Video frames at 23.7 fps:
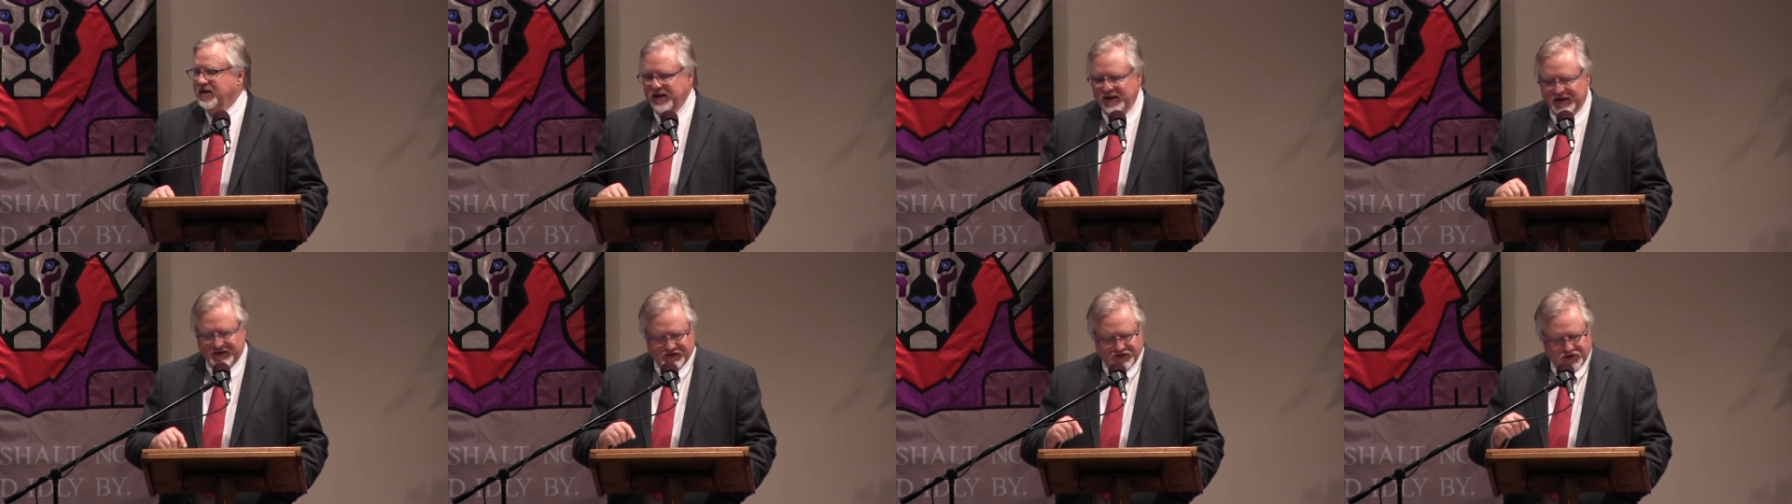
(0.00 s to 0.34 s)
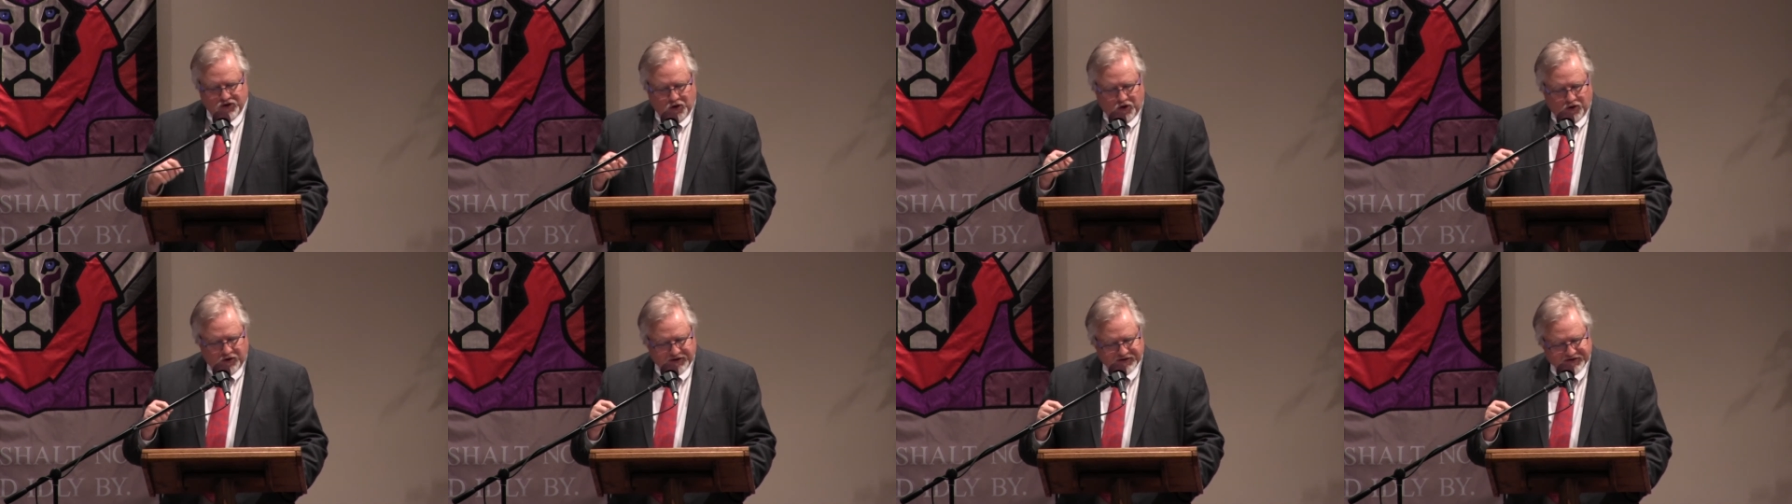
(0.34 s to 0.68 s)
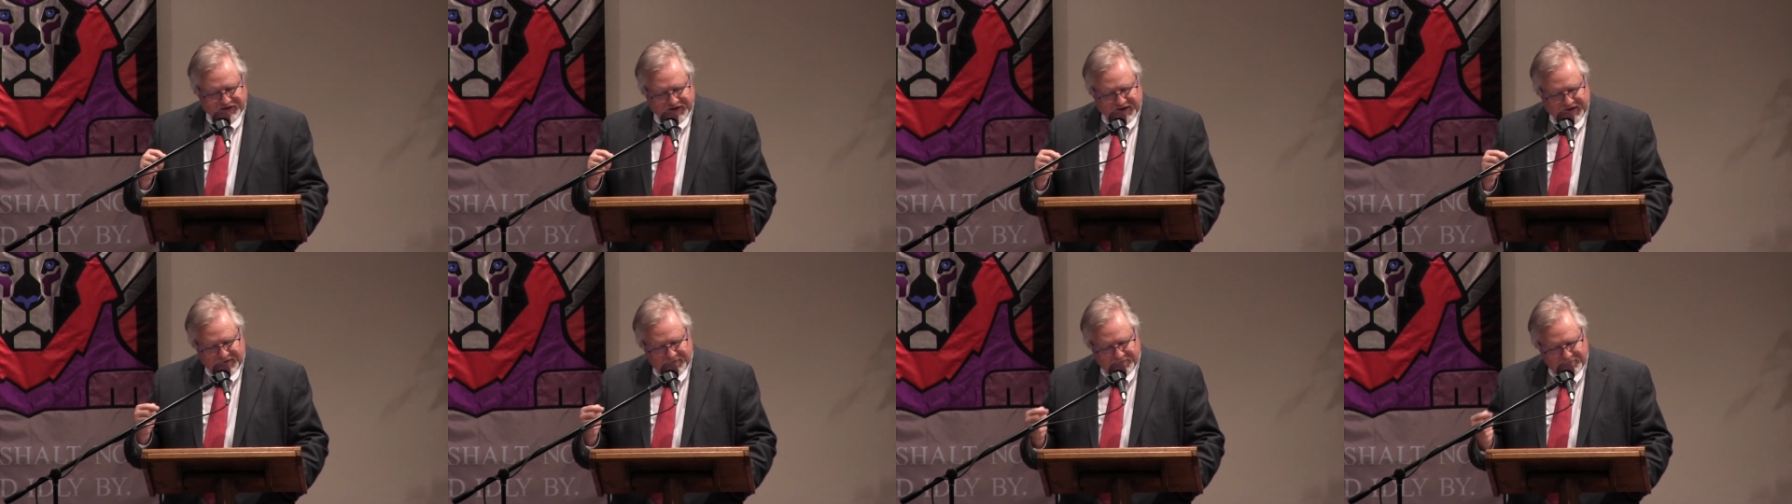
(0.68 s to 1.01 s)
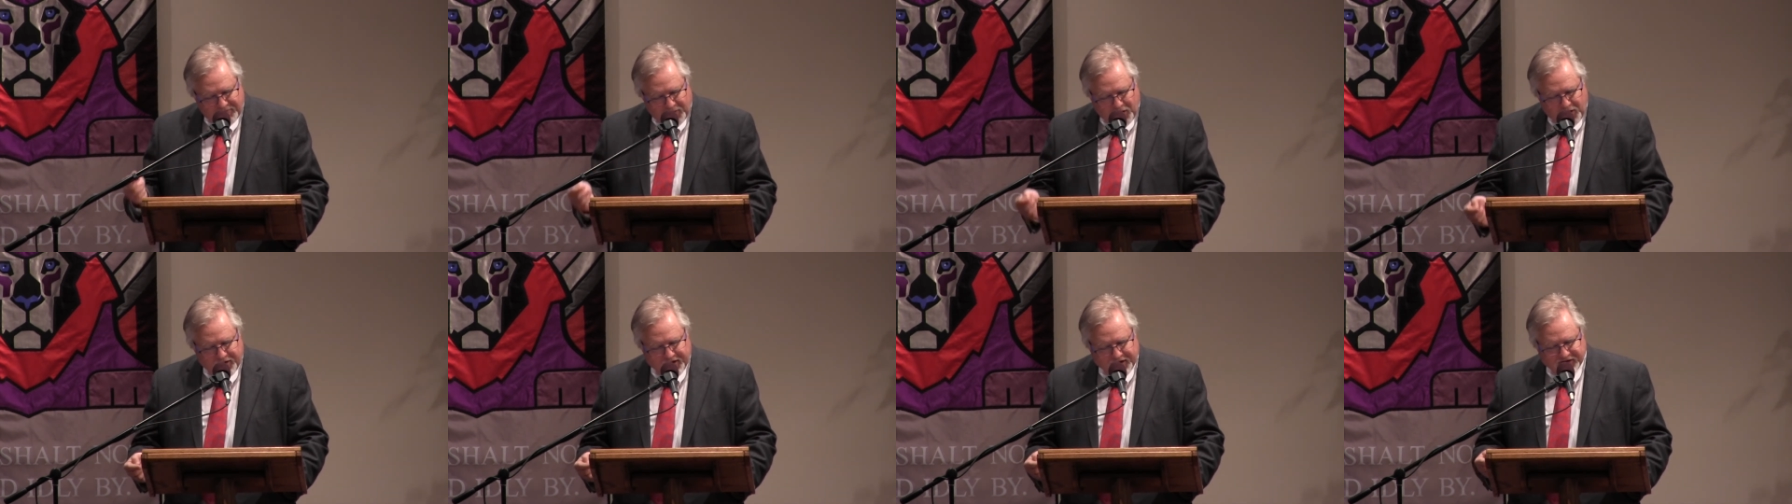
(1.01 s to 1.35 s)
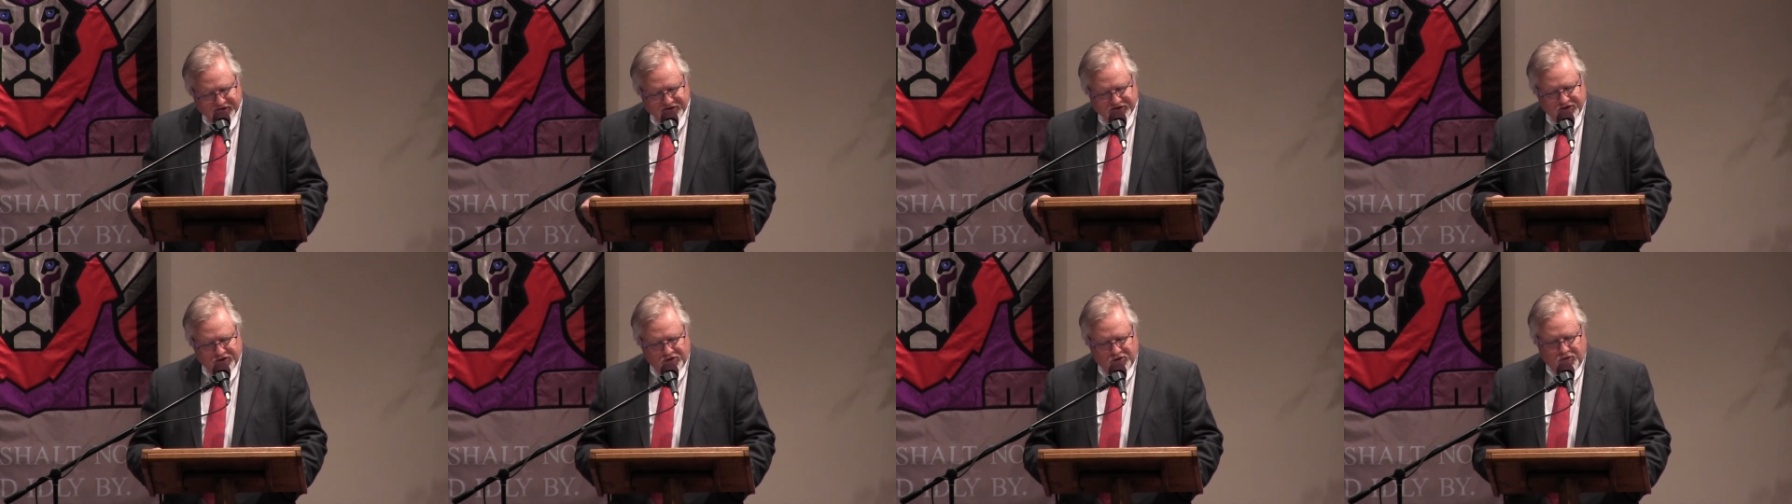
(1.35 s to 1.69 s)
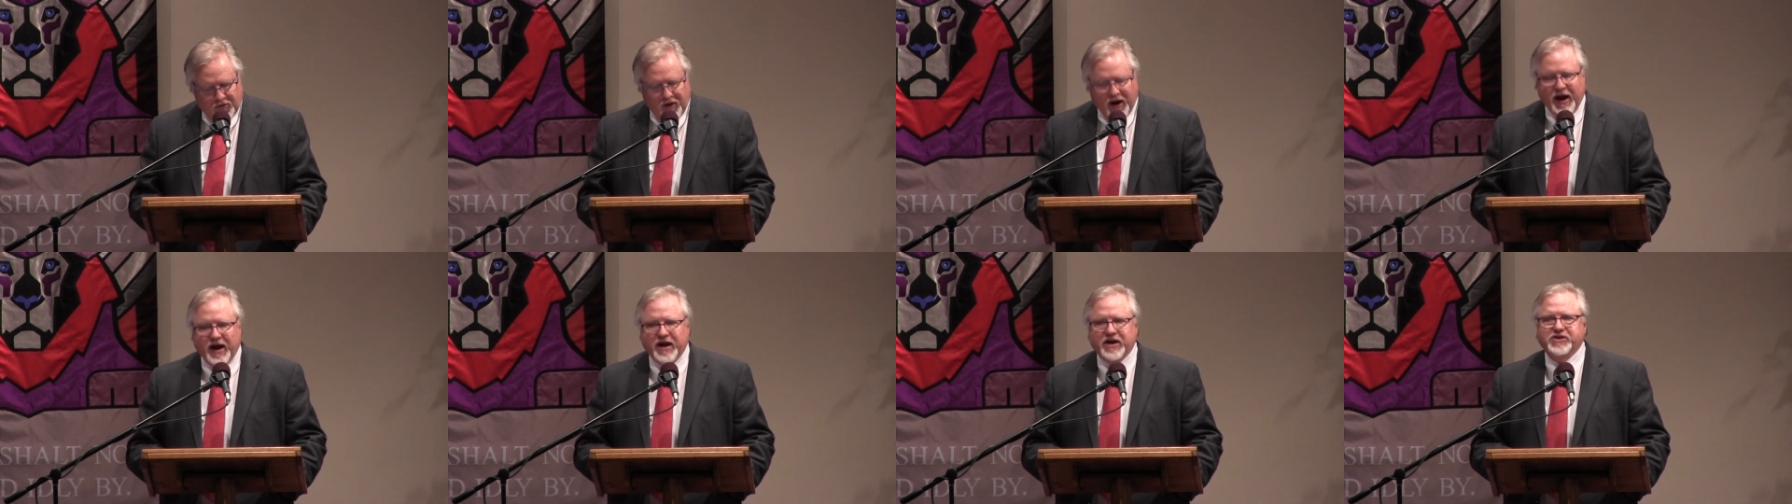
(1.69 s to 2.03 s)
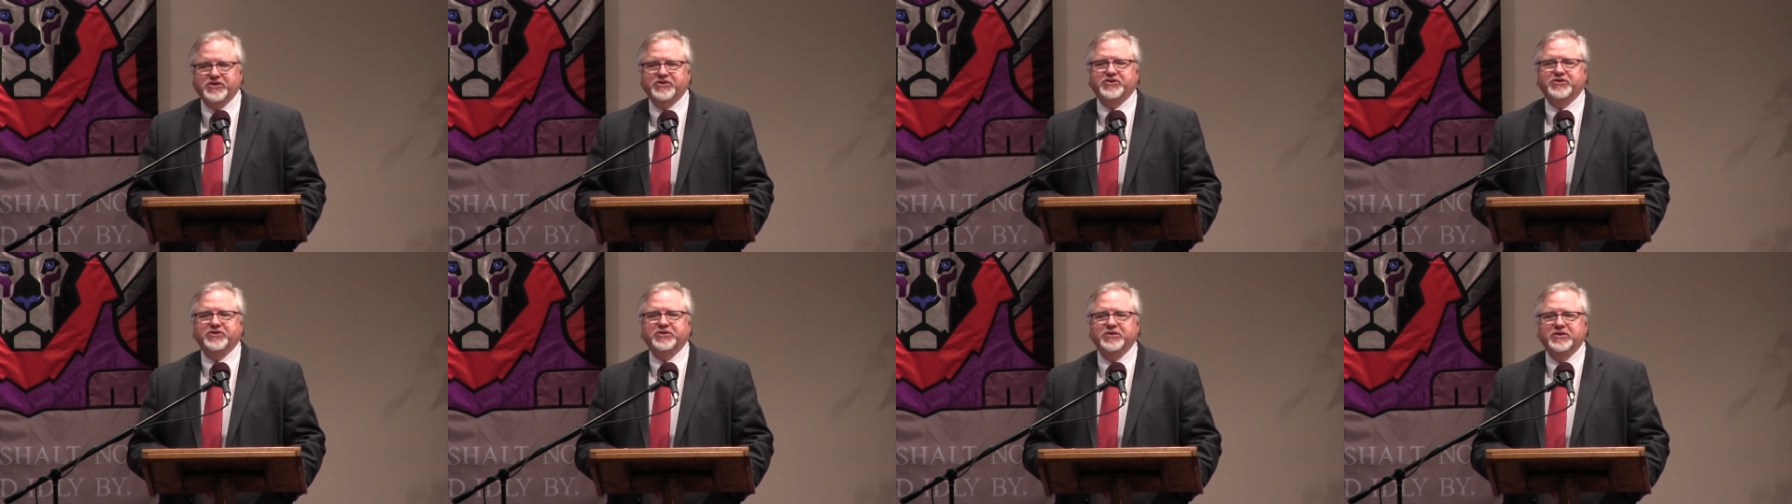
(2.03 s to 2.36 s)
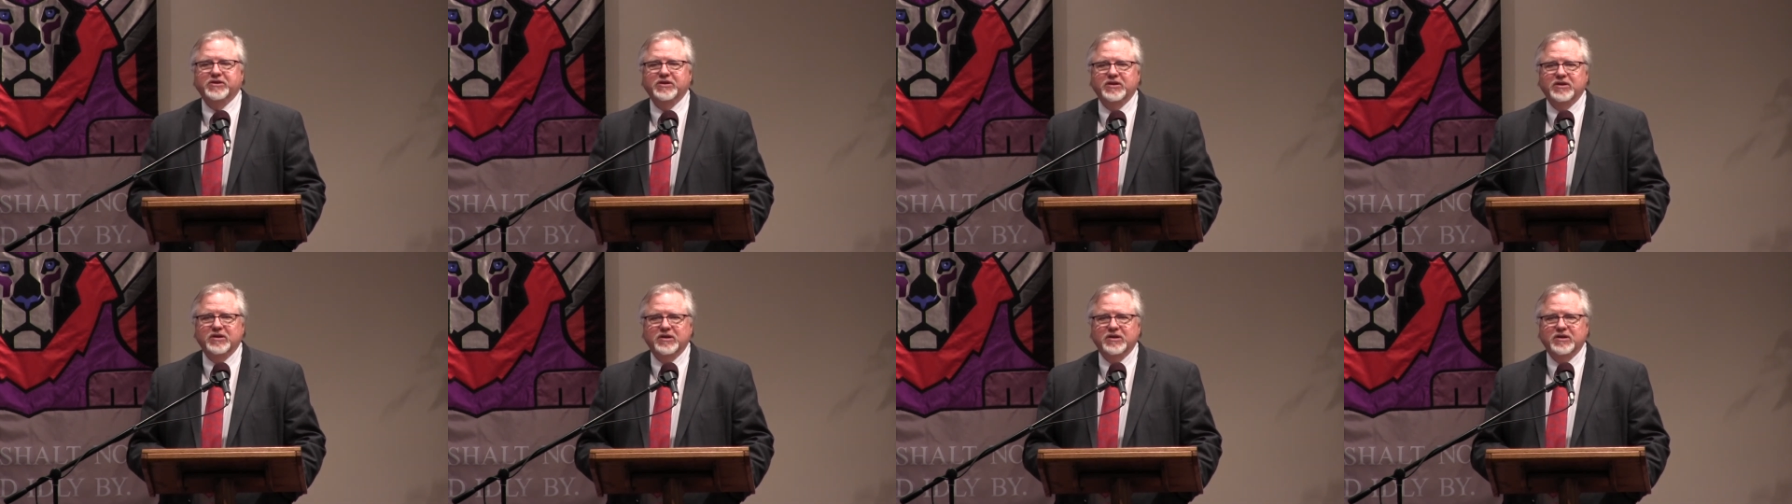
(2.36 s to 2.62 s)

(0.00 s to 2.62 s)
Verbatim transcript: it's causing markets to crash,